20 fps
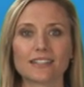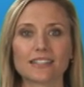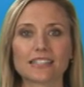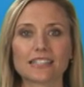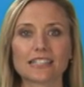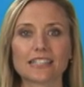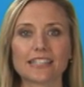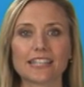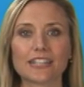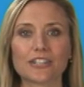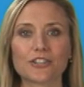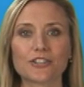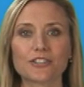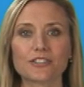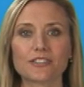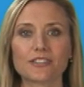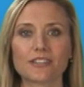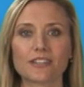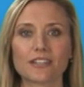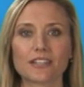
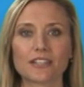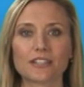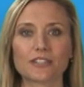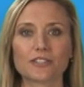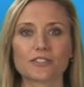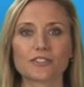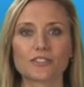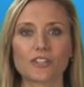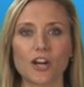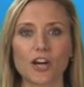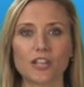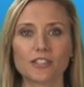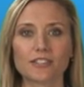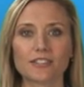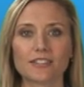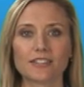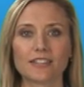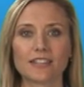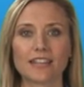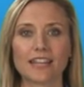cleaners, salt,